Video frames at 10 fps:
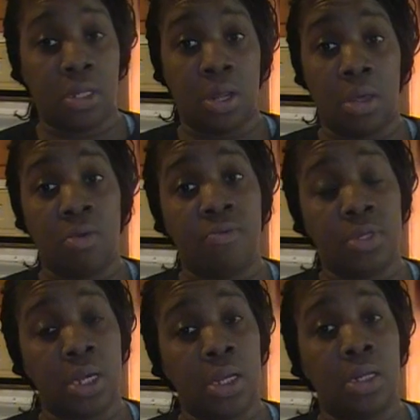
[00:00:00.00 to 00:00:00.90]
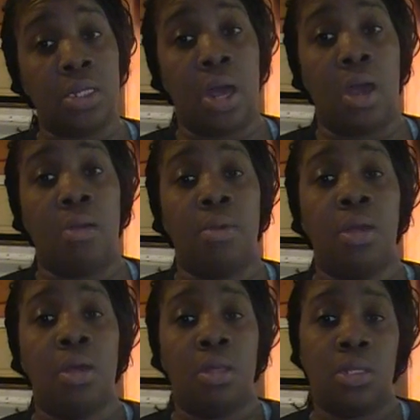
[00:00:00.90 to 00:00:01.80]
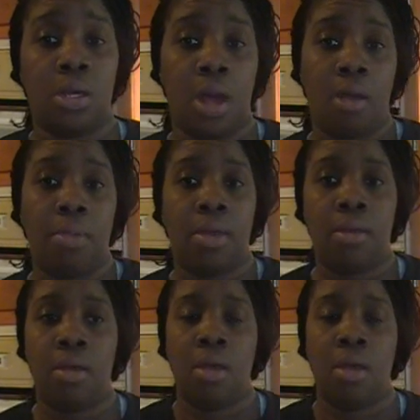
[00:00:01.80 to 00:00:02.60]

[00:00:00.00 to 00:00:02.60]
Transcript: and thank you for taking the time to comment.